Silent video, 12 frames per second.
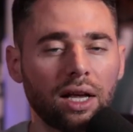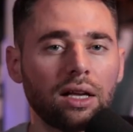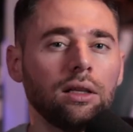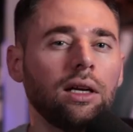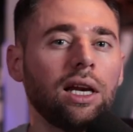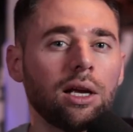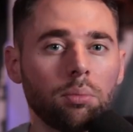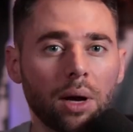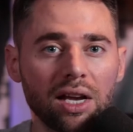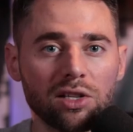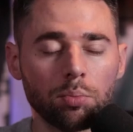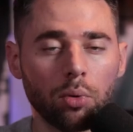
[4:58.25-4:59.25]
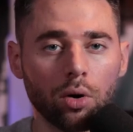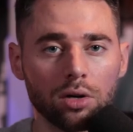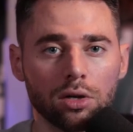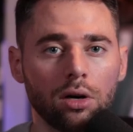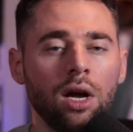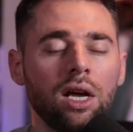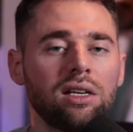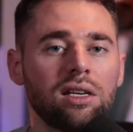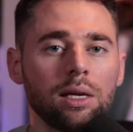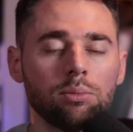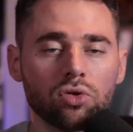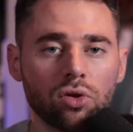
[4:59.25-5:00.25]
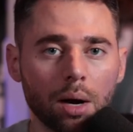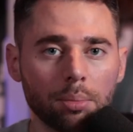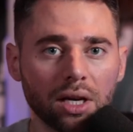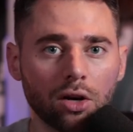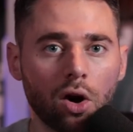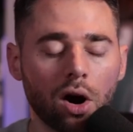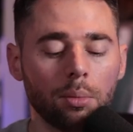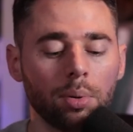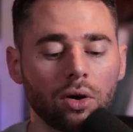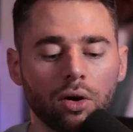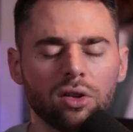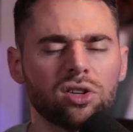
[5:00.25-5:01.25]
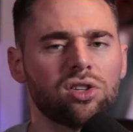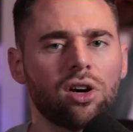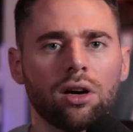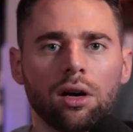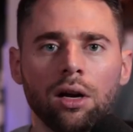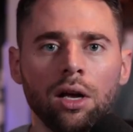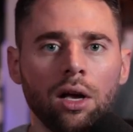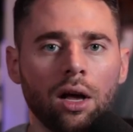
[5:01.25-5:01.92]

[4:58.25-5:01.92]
like cleaning baseboards or deep scrubbing carpet or the certain